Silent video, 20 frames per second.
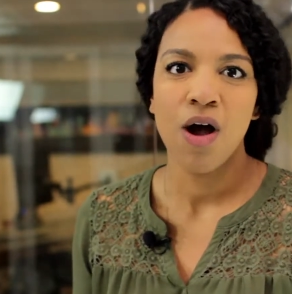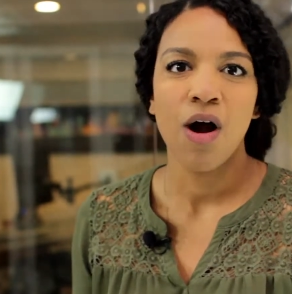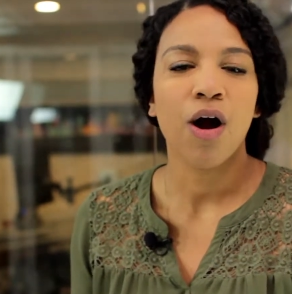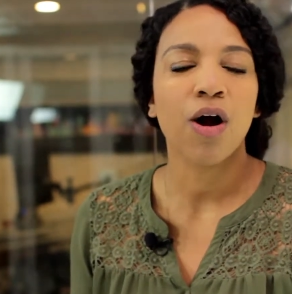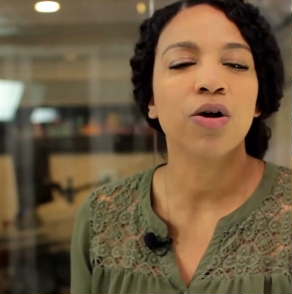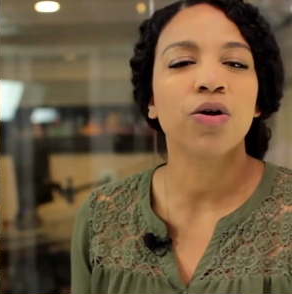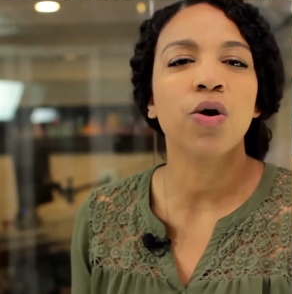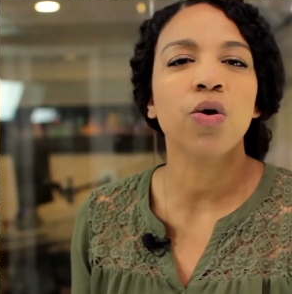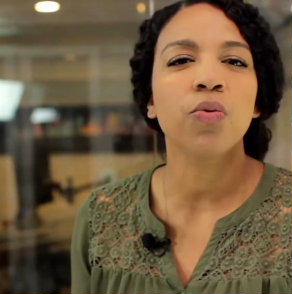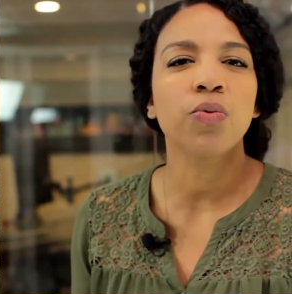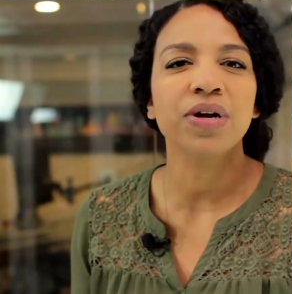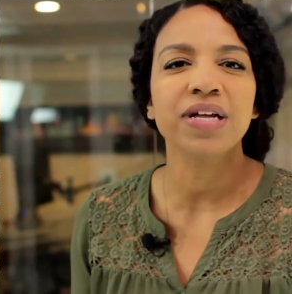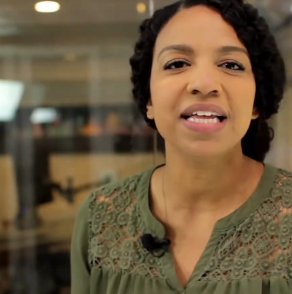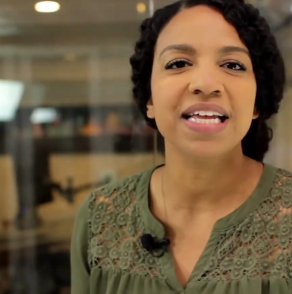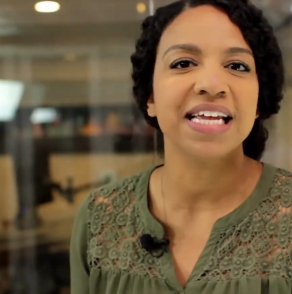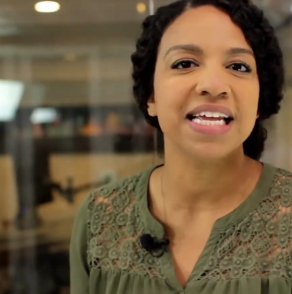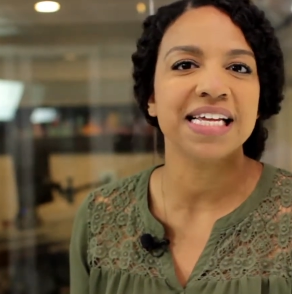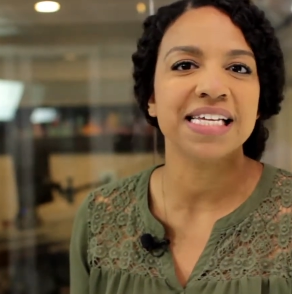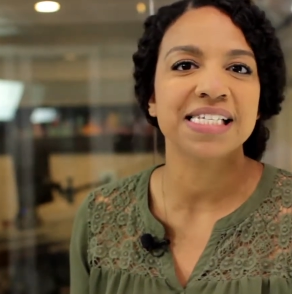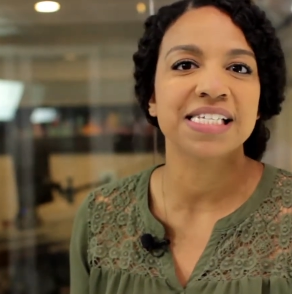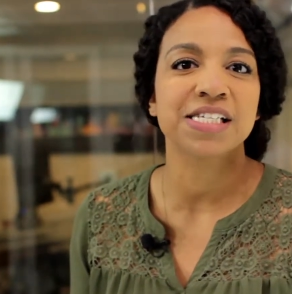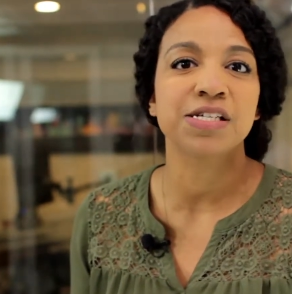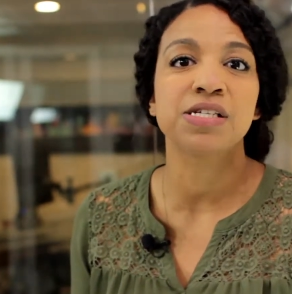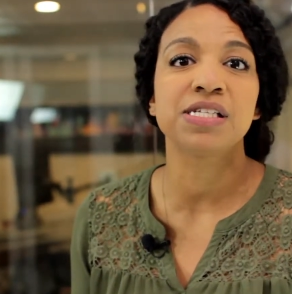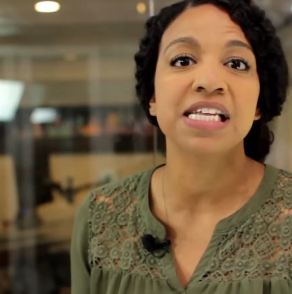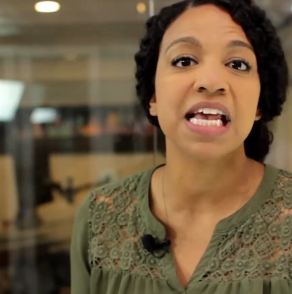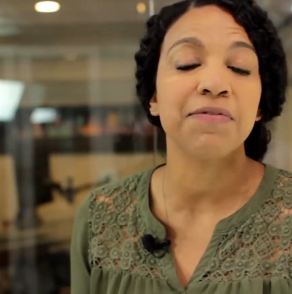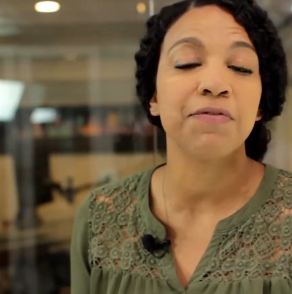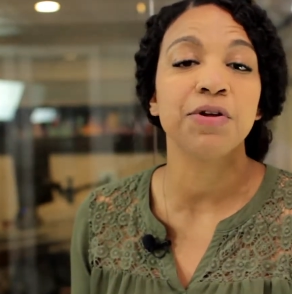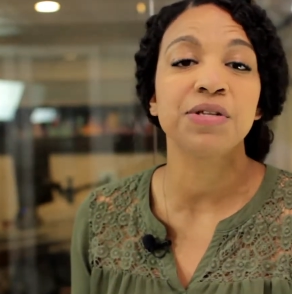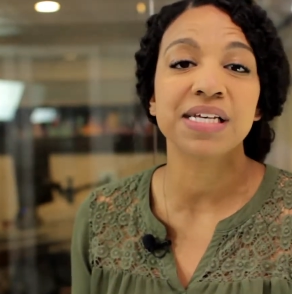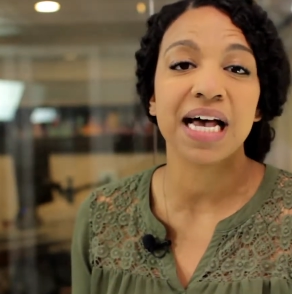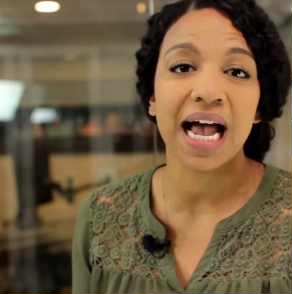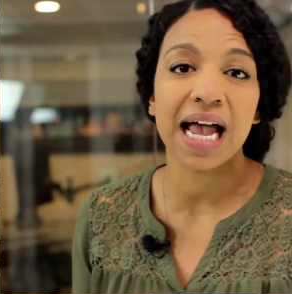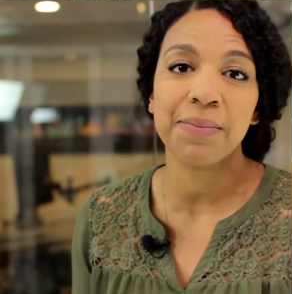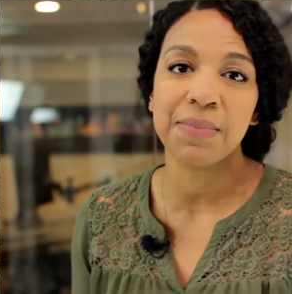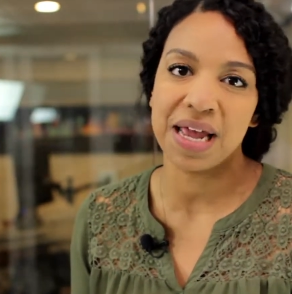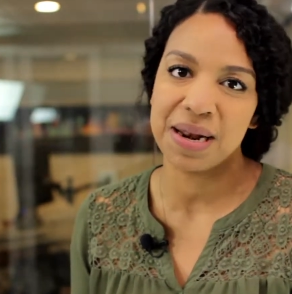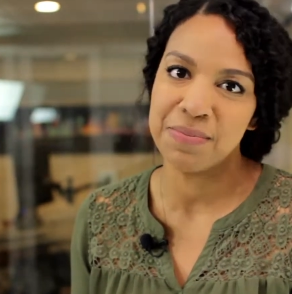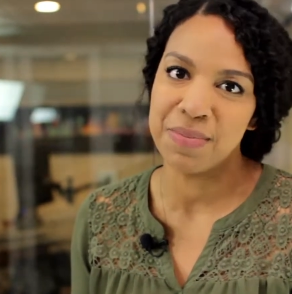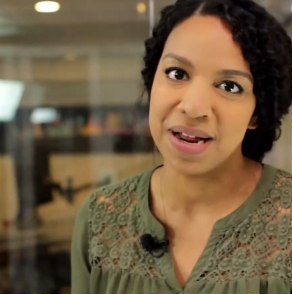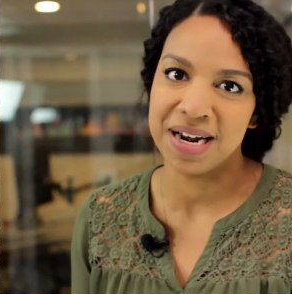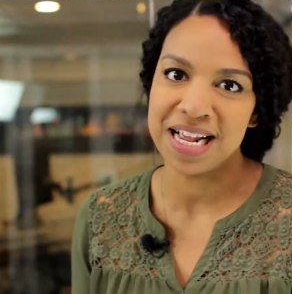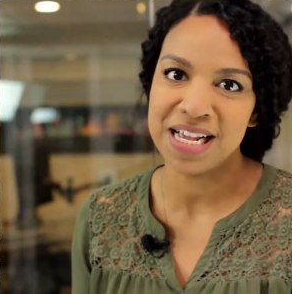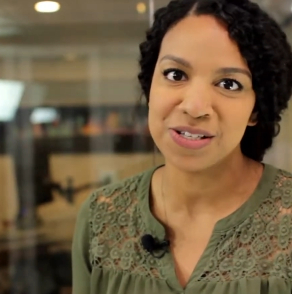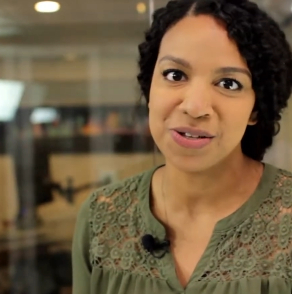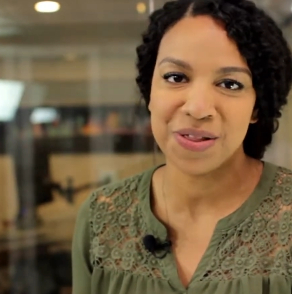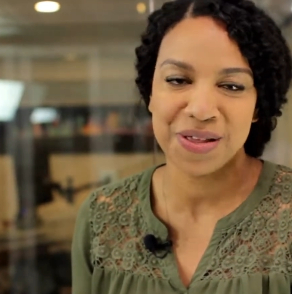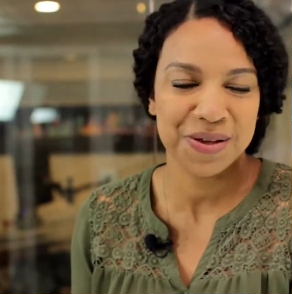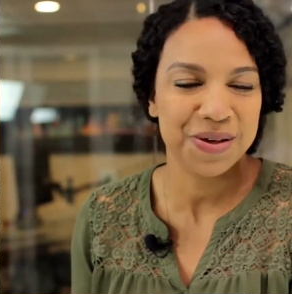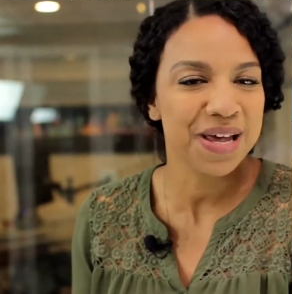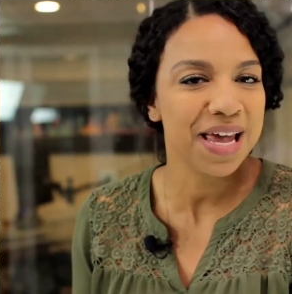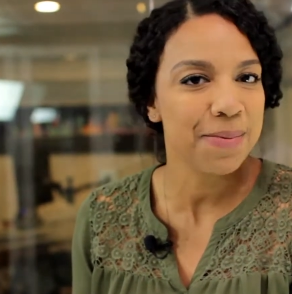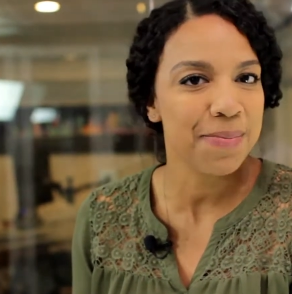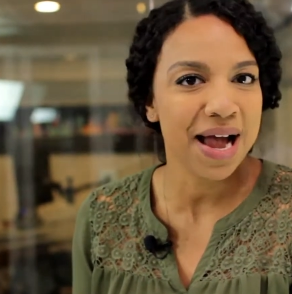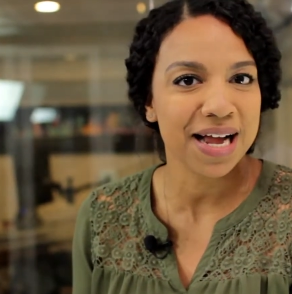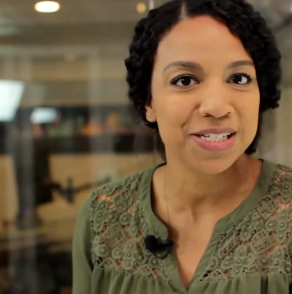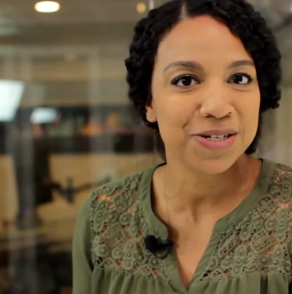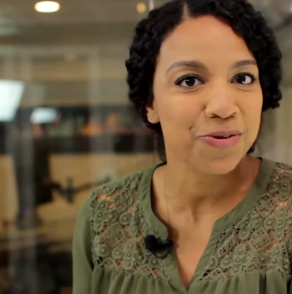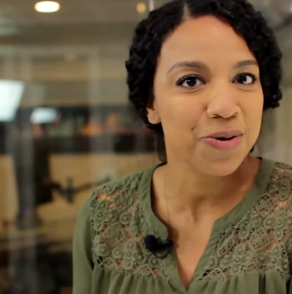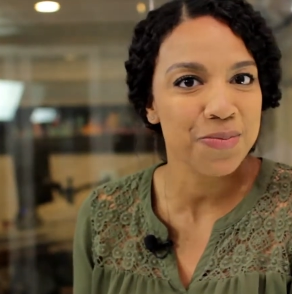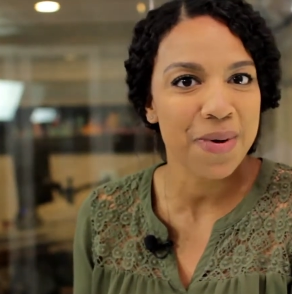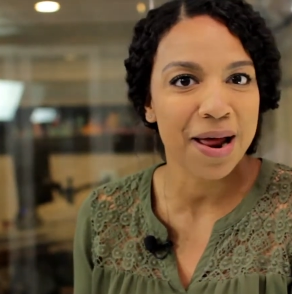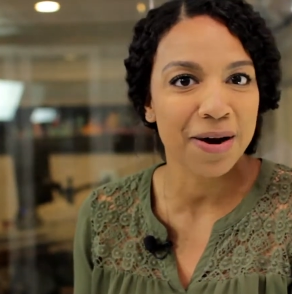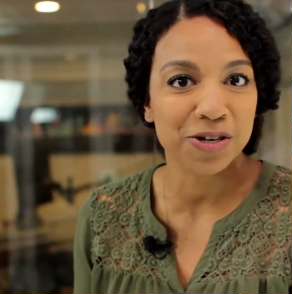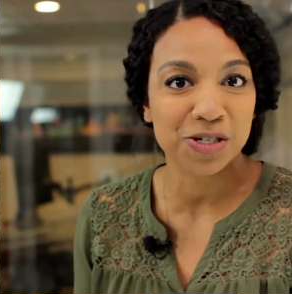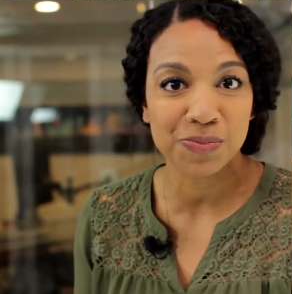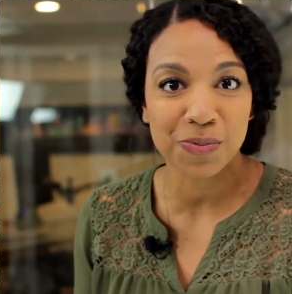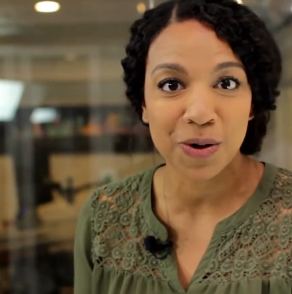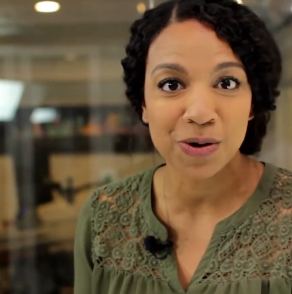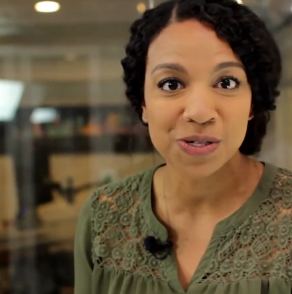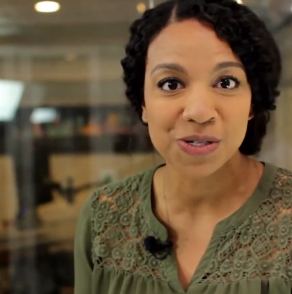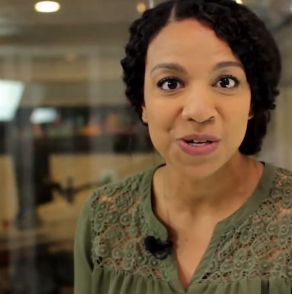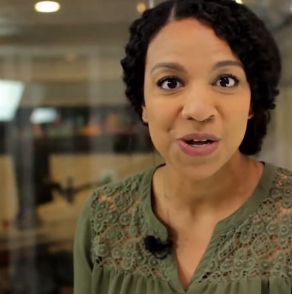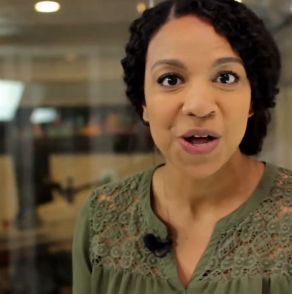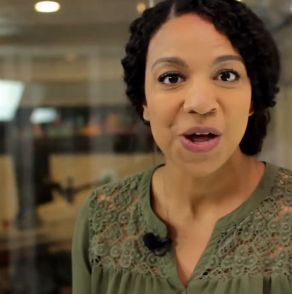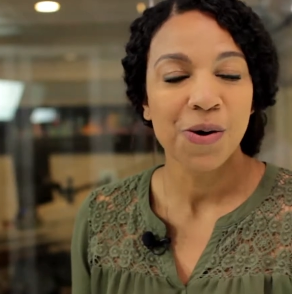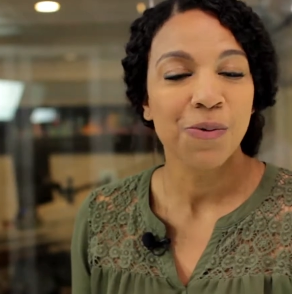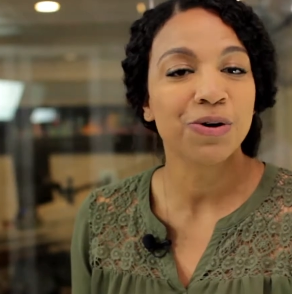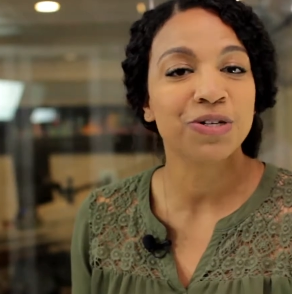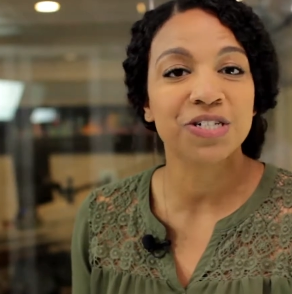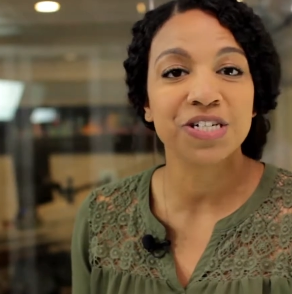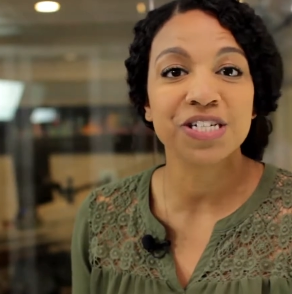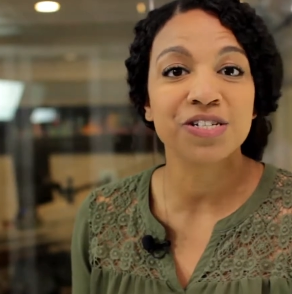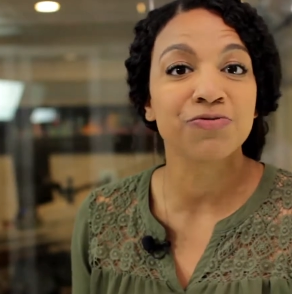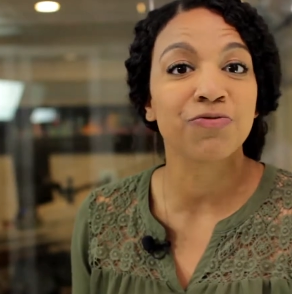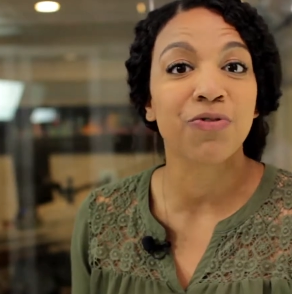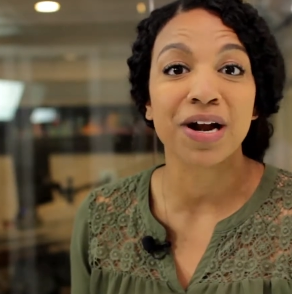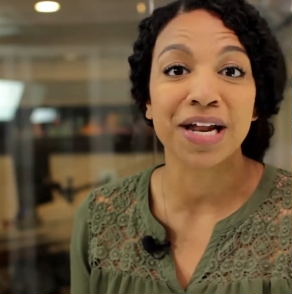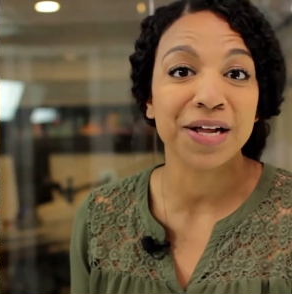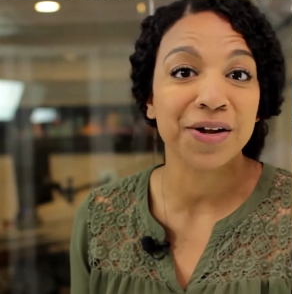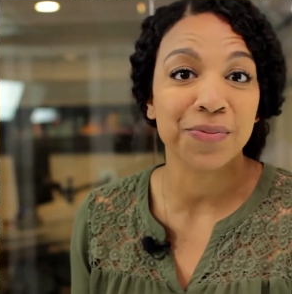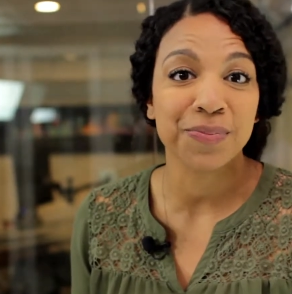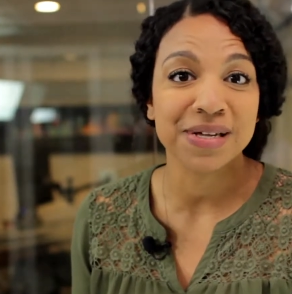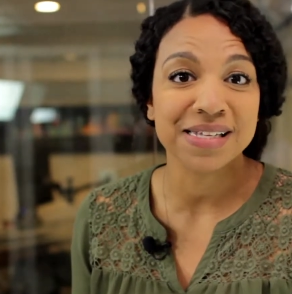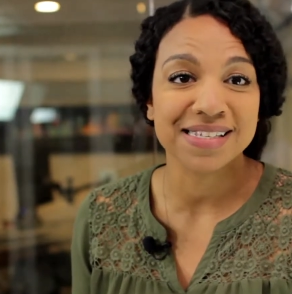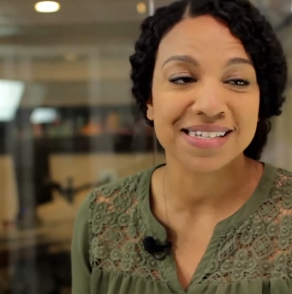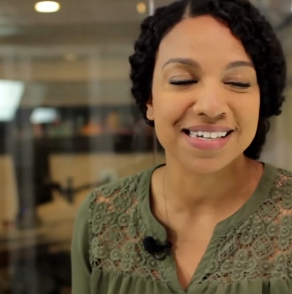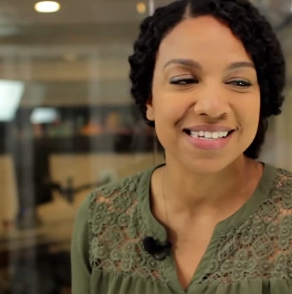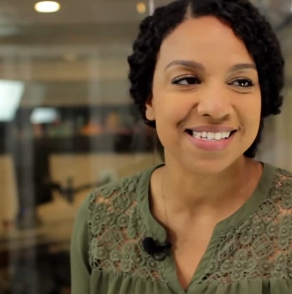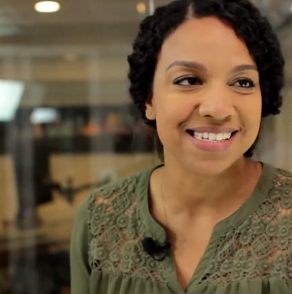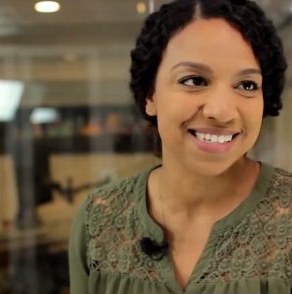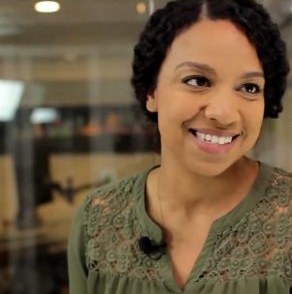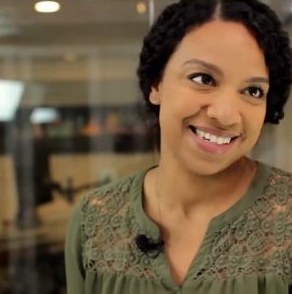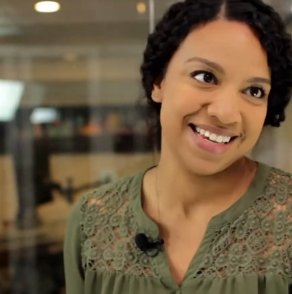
Our goal really is to save you time and money so that you can get back to what matters most, which is running your business.